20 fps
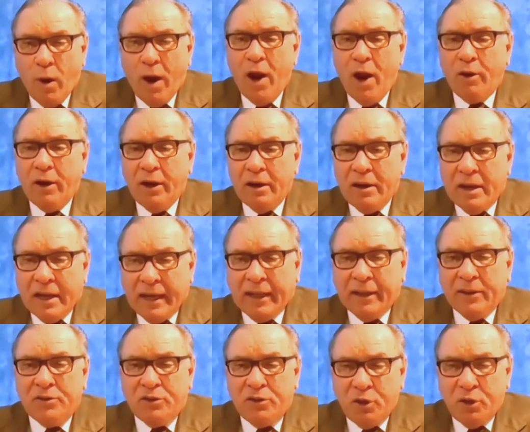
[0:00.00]
where it
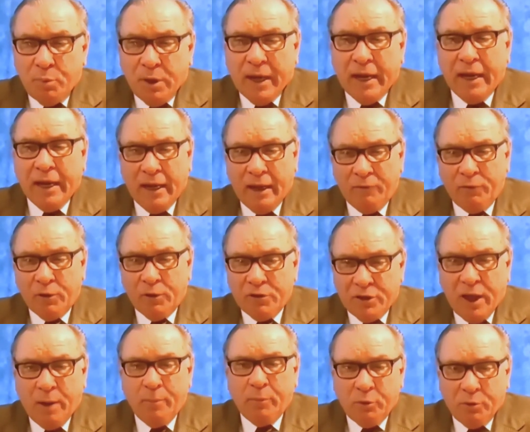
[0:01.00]
needs to be
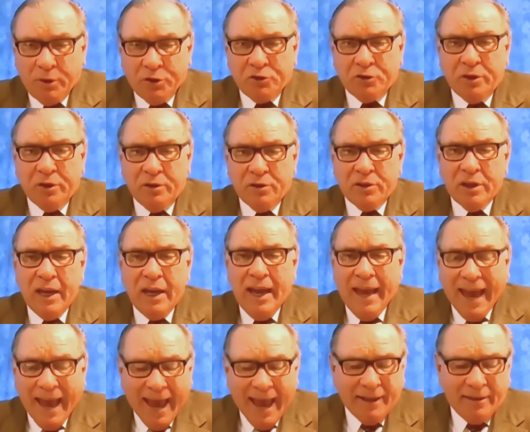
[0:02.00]
for some Christians
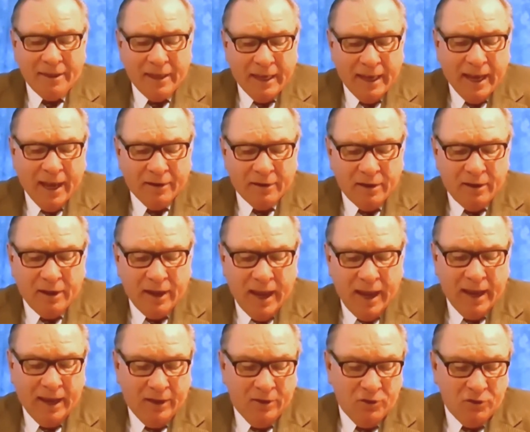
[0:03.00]
at the end of
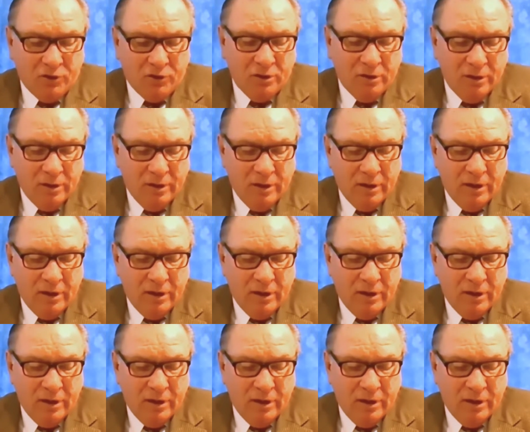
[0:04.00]
the age.